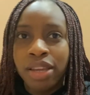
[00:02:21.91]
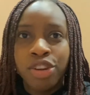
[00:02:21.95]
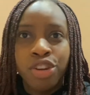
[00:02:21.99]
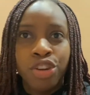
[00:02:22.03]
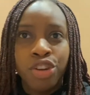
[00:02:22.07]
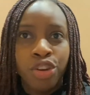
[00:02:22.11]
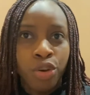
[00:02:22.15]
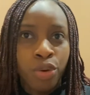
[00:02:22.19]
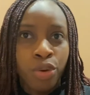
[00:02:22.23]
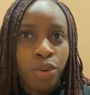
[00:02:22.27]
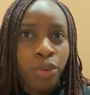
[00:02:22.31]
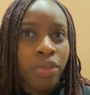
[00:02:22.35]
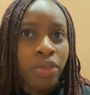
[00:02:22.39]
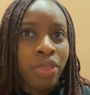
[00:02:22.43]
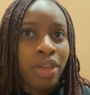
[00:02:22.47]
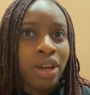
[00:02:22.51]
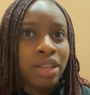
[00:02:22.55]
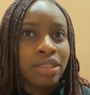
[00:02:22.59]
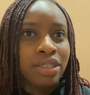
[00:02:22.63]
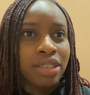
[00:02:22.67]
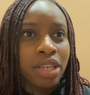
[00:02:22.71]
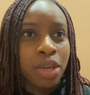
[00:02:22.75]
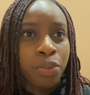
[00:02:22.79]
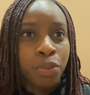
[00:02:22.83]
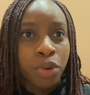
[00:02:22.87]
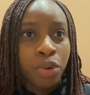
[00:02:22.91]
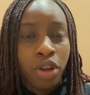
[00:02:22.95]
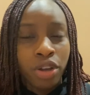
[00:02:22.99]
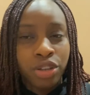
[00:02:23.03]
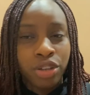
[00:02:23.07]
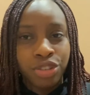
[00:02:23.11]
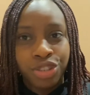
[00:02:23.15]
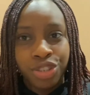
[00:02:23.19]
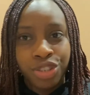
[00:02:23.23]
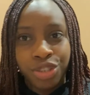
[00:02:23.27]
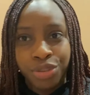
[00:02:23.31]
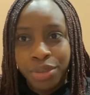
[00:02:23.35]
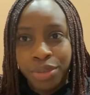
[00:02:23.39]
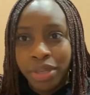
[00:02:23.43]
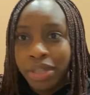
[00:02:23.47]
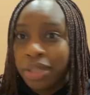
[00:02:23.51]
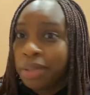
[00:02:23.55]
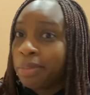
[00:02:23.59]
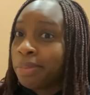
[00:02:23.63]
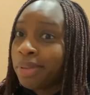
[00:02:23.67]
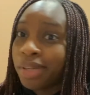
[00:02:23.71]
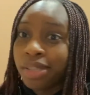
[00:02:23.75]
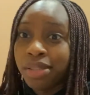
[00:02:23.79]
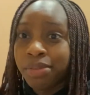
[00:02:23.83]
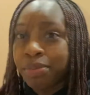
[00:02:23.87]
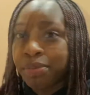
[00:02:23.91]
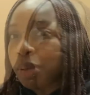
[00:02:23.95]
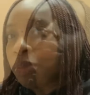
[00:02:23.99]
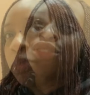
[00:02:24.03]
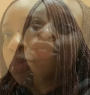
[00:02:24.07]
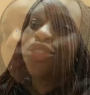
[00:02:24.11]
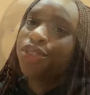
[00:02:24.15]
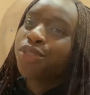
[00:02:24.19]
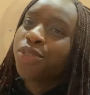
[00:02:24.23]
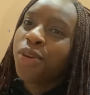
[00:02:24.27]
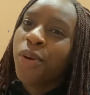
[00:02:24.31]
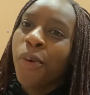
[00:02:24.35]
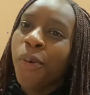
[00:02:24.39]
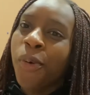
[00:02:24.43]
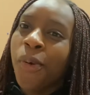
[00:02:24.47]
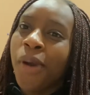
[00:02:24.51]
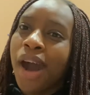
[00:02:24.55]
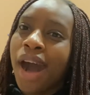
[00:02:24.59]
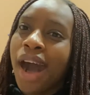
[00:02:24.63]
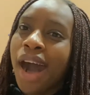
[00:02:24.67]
know that it would continually bless people. So